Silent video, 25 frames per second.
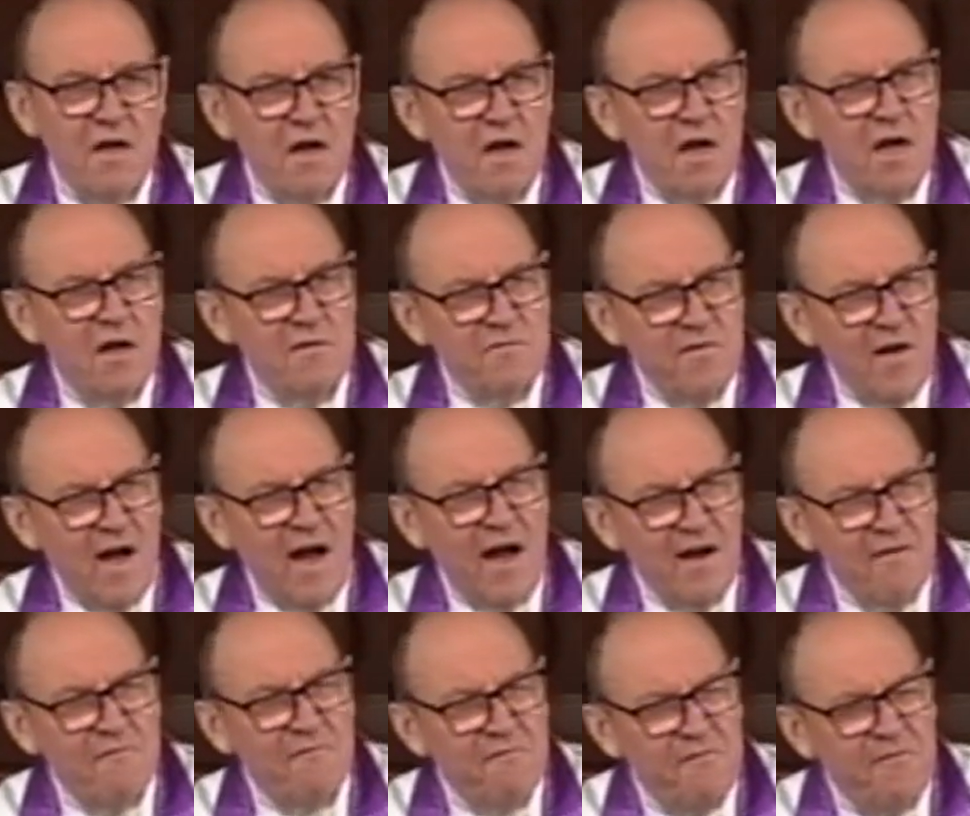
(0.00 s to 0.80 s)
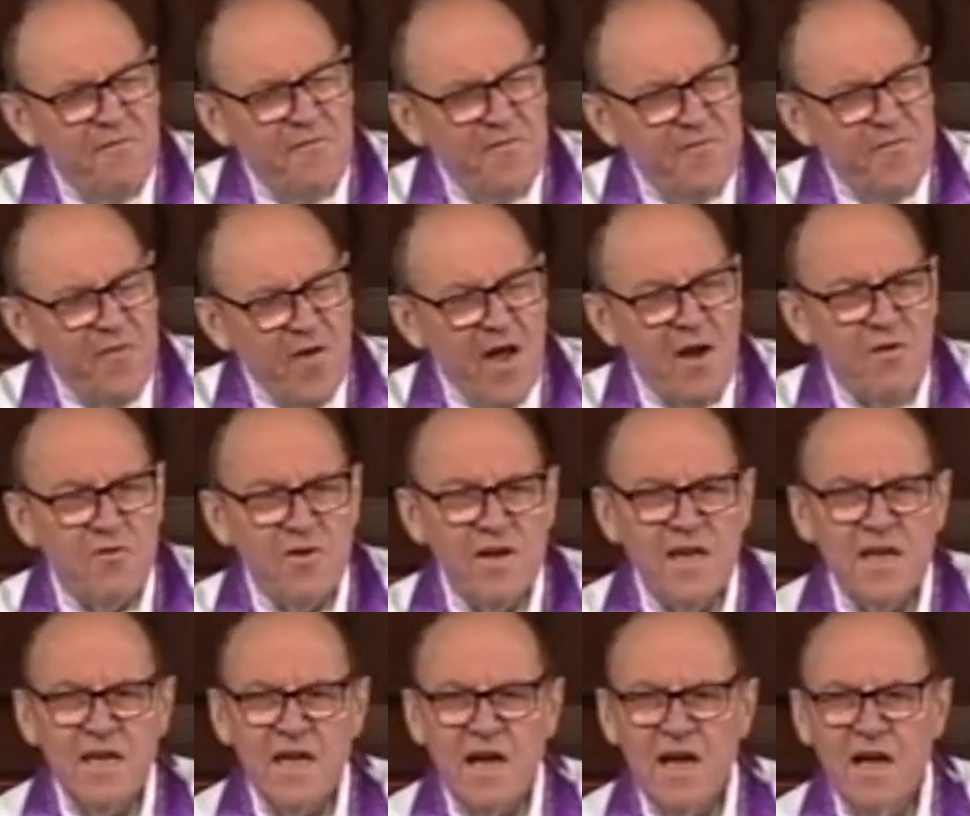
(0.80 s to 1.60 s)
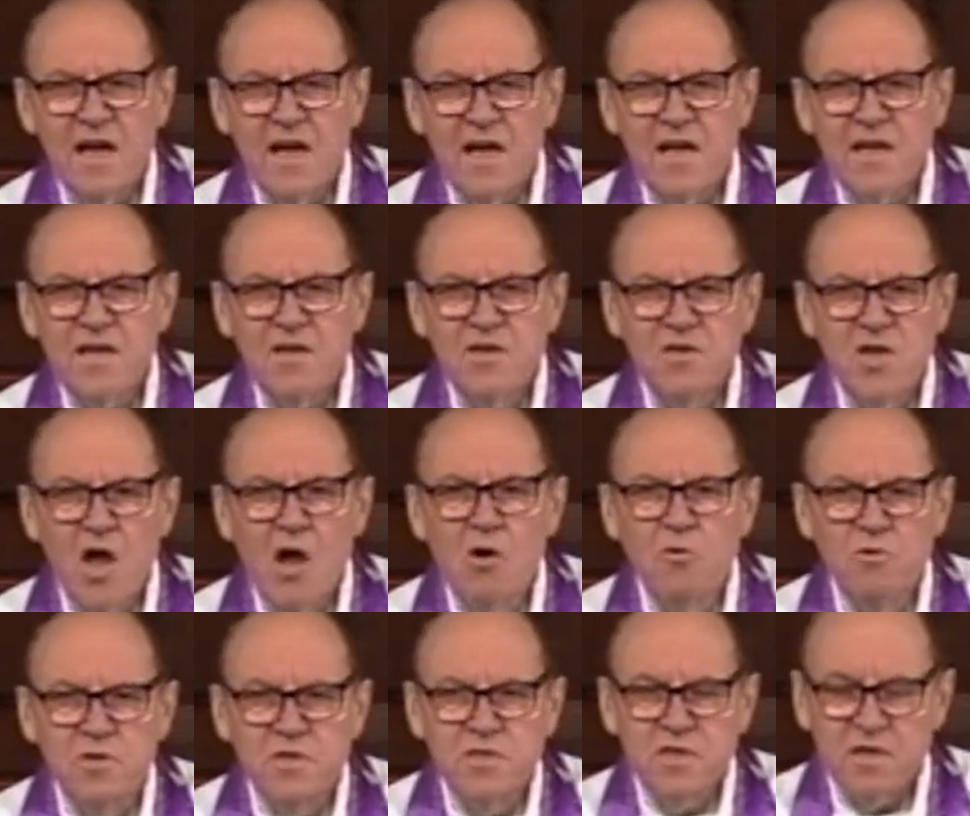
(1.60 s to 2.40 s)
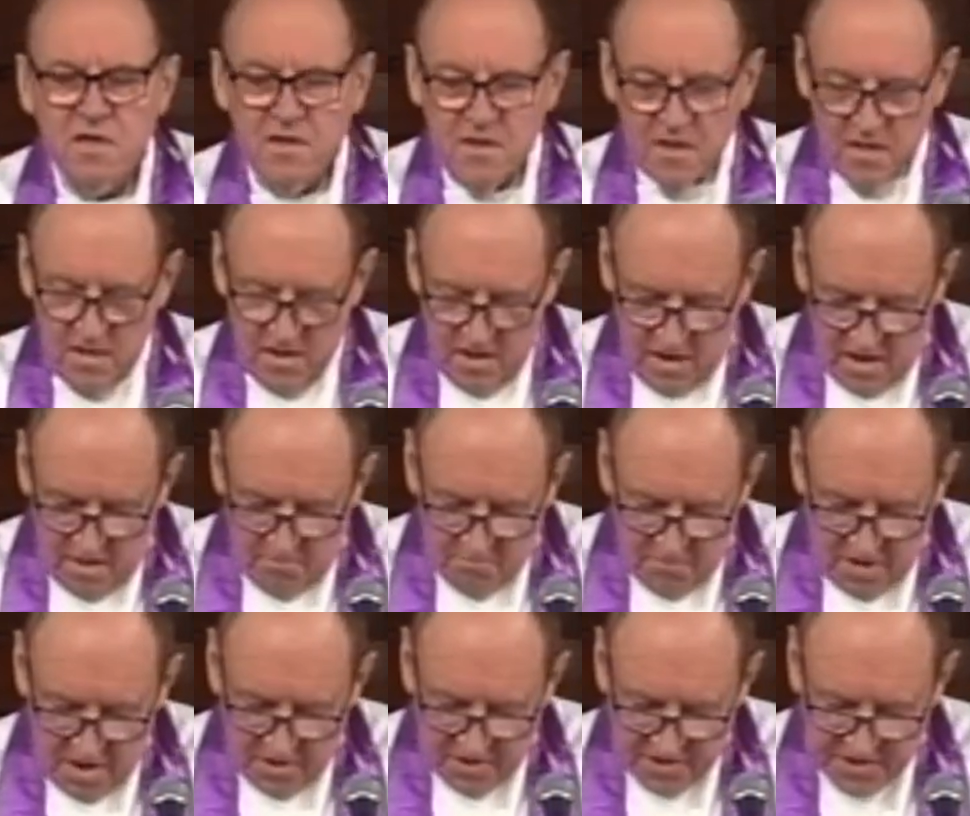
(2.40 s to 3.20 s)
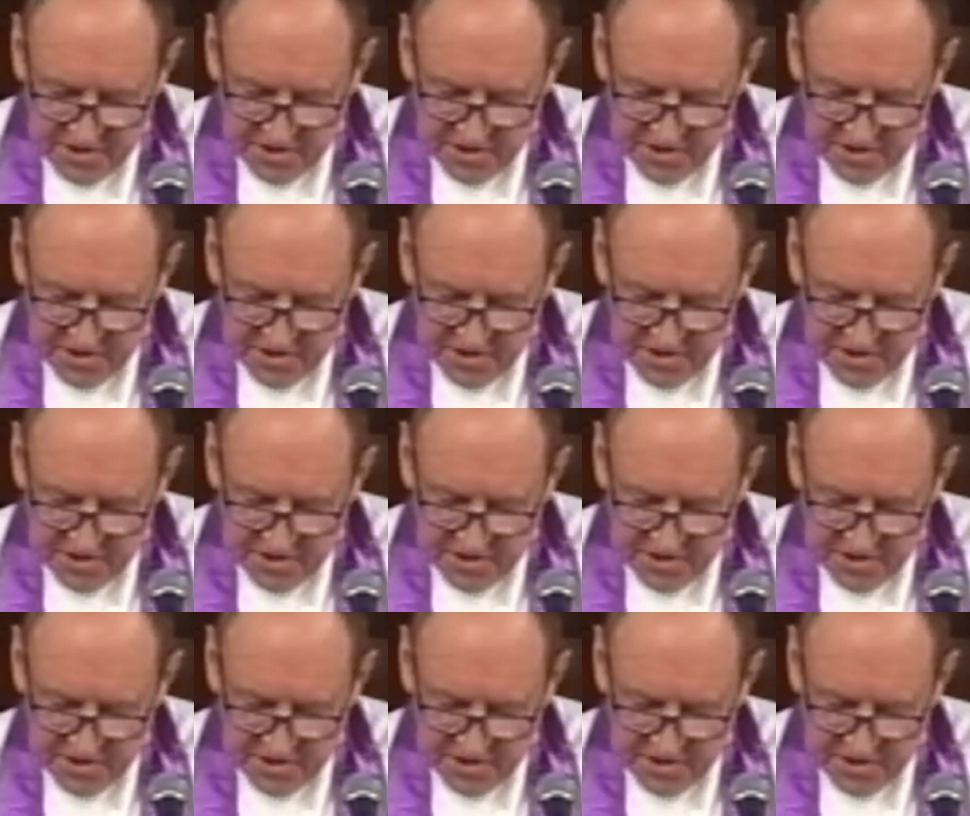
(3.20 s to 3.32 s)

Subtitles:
of very high note amongst